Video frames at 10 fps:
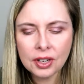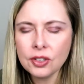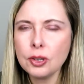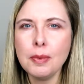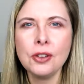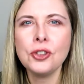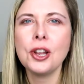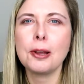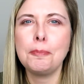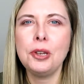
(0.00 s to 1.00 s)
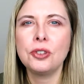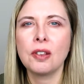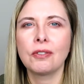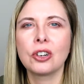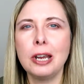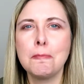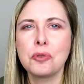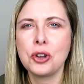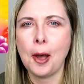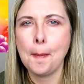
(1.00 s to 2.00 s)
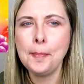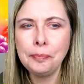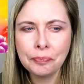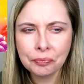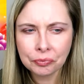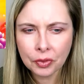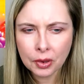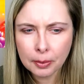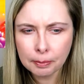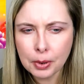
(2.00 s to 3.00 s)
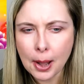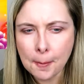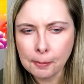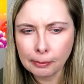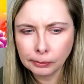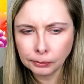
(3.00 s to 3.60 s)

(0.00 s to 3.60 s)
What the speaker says: It smells like a piece of grape gum, but